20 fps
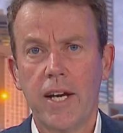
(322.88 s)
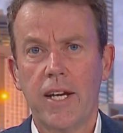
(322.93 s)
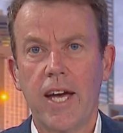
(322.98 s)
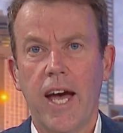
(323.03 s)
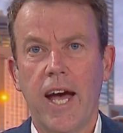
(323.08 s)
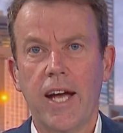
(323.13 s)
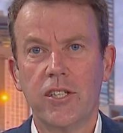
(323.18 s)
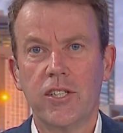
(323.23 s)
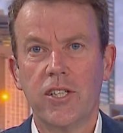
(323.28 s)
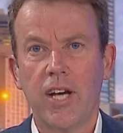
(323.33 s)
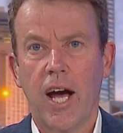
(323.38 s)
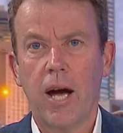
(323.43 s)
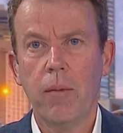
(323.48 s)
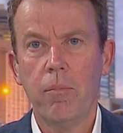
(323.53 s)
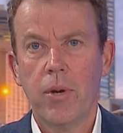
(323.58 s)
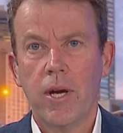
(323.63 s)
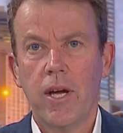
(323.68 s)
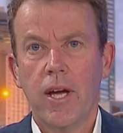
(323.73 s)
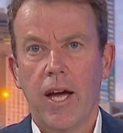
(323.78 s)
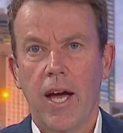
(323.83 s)

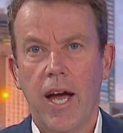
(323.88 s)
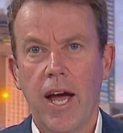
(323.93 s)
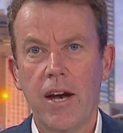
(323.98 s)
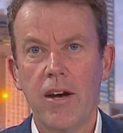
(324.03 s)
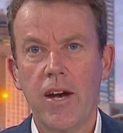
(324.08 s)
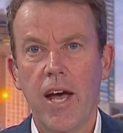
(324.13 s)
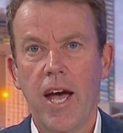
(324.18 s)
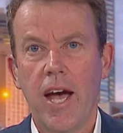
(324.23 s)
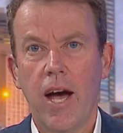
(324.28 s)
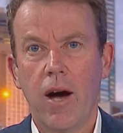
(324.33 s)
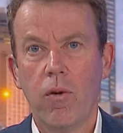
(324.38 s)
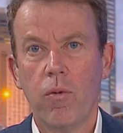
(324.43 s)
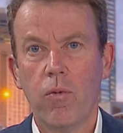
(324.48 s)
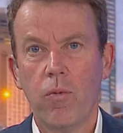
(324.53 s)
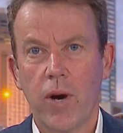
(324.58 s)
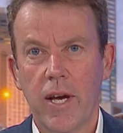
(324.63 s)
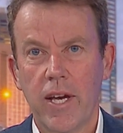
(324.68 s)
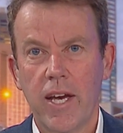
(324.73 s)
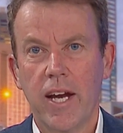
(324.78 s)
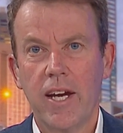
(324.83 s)
catch-up, and now
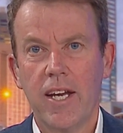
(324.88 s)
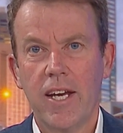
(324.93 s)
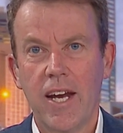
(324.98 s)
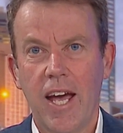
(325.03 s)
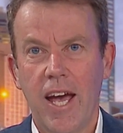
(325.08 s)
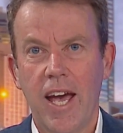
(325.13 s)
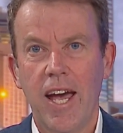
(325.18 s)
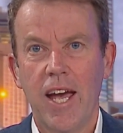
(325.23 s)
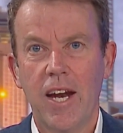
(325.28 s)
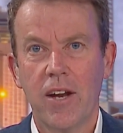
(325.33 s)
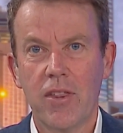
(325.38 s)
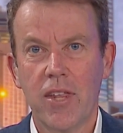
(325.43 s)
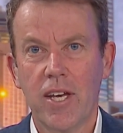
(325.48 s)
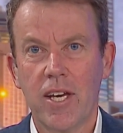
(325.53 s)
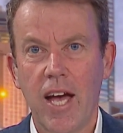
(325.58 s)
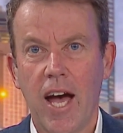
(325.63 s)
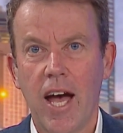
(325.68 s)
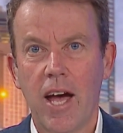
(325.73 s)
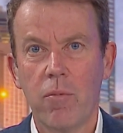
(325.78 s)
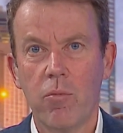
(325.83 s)
we're getting ahead of the
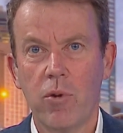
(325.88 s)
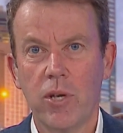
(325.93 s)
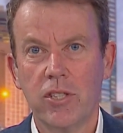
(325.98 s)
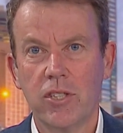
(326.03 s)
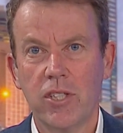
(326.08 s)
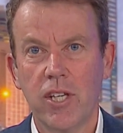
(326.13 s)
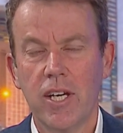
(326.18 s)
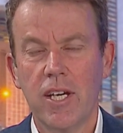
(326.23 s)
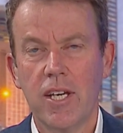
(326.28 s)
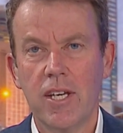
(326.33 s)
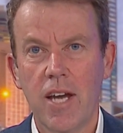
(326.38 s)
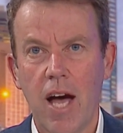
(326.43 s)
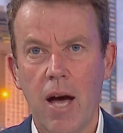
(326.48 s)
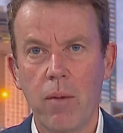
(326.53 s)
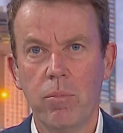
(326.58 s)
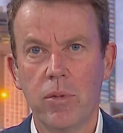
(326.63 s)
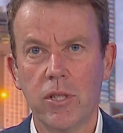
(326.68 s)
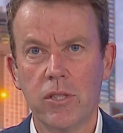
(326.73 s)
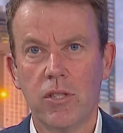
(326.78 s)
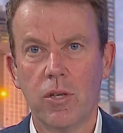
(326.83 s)
game. We're seeing
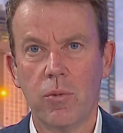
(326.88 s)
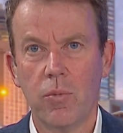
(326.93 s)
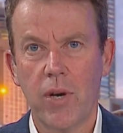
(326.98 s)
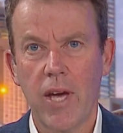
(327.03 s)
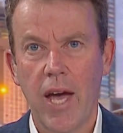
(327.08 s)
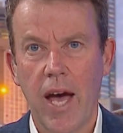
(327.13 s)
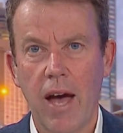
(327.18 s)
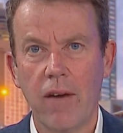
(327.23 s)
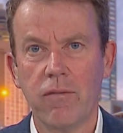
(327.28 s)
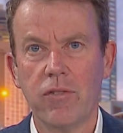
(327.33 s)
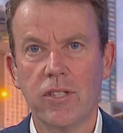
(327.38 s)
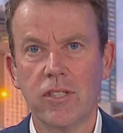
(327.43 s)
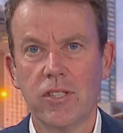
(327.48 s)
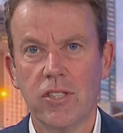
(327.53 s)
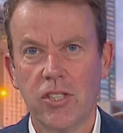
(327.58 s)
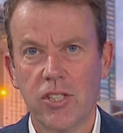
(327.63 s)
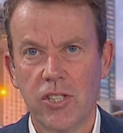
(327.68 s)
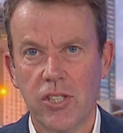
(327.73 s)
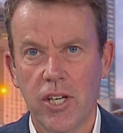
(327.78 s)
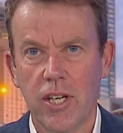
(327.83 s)
numbers that we haven't
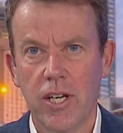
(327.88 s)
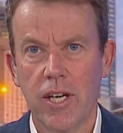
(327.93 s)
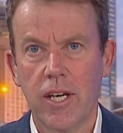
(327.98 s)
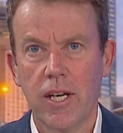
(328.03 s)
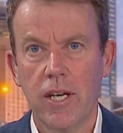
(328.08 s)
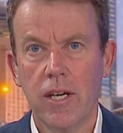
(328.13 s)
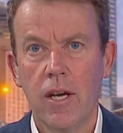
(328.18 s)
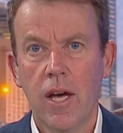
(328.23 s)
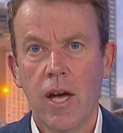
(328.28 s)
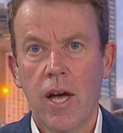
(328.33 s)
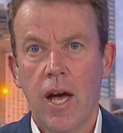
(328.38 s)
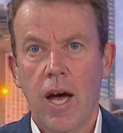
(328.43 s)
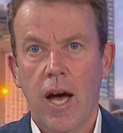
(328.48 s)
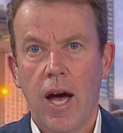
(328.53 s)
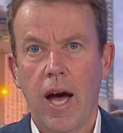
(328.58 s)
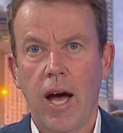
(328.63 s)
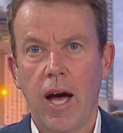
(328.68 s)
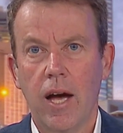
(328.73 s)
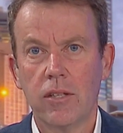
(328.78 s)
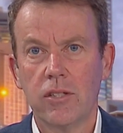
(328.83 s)
seen
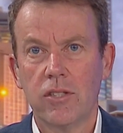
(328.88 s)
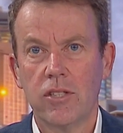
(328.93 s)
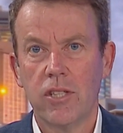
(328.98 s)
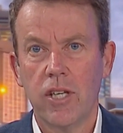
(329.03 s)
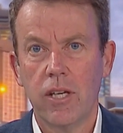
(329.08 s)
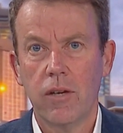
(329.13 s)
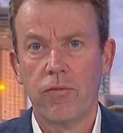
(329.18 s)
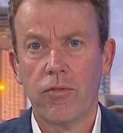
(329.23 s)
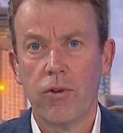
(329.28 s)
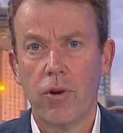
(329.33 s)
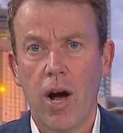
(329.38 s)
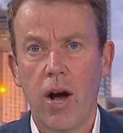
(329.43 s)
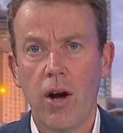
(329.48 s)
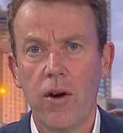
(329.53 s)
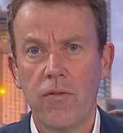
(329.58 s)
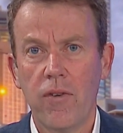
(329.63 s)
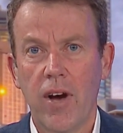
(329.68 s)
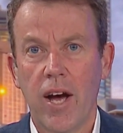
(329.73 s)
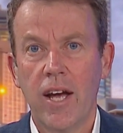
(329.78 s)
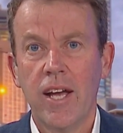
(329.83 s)
uh, sit for
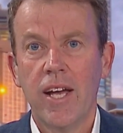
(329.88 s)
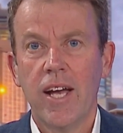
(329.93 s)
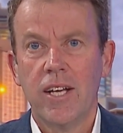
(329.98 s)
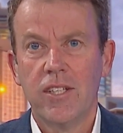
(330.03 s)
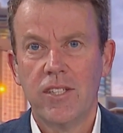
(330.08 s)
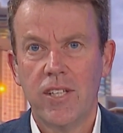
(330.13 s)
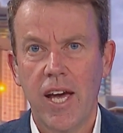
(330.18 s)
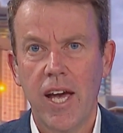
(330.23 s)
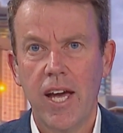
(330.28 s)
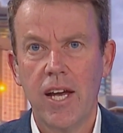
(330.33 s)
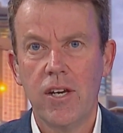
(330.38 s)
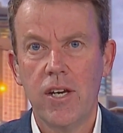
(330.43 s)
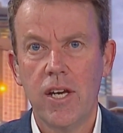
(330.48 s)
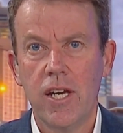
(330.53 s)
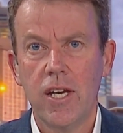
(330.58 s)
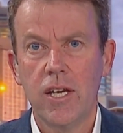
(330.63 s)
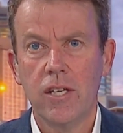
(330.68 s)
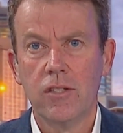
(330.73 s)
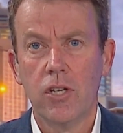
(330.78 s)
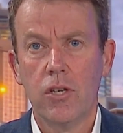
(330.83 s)
over right. ten
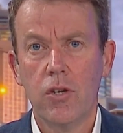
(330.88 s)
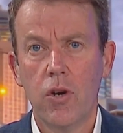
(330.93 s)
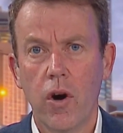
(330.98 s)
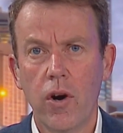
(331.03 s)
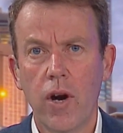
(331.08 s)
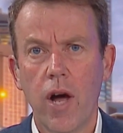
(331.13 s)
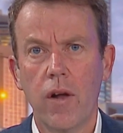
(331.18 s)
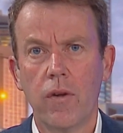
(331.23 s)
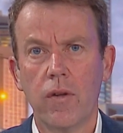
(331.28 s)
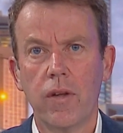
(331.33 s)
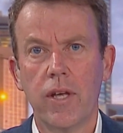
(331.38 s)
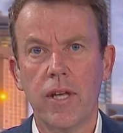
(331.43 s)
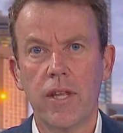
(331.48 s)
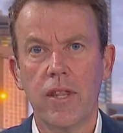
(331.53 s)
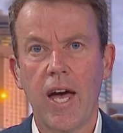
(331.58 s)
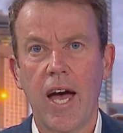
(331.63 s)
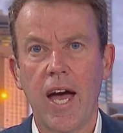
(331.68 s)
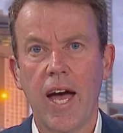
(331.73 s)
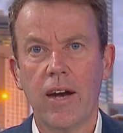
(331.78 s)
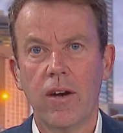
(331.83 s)
years. Too hard, too
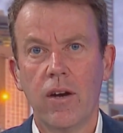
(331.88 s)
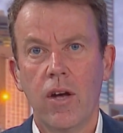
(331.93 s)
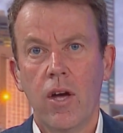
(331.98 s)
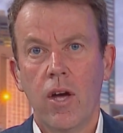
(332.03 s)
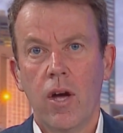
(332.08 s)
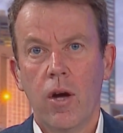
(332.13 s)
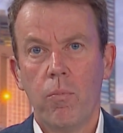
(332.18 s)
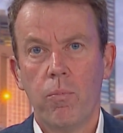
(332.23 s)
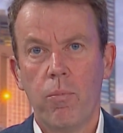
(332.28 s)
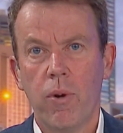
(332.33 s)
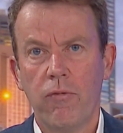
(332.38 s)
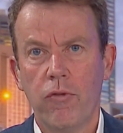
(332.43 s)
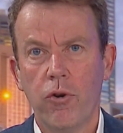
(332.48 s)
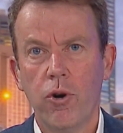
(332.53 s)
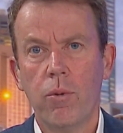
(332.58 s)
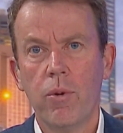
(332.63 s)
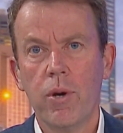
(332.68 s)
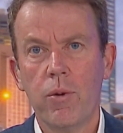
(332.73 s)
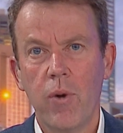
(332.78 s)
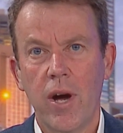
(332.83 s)
fast that, is what you're saying.
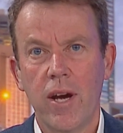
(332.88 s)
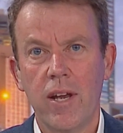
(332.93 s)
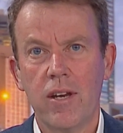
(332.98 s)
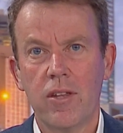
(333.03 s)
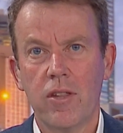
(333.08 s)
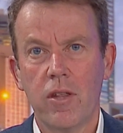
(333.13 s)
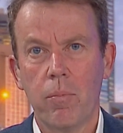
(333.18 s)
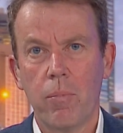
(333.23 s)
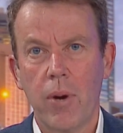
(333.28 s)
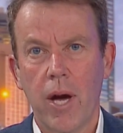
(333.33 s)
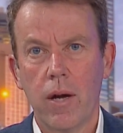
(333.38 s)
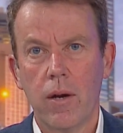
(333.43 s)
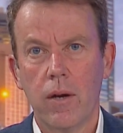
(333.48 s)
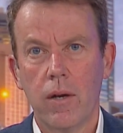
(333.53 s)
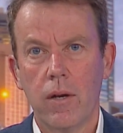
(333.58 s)
Before we went into the...